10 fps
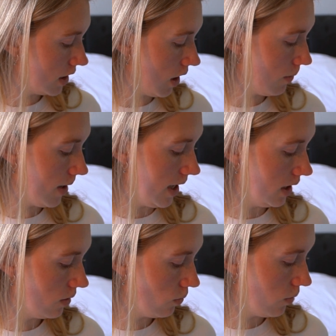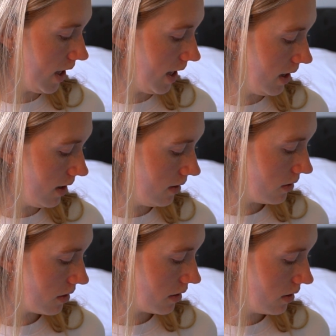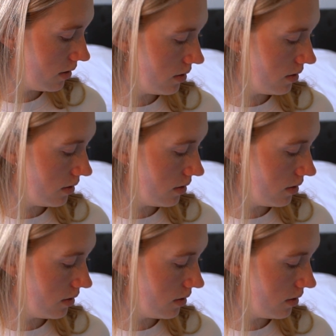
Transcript: go in with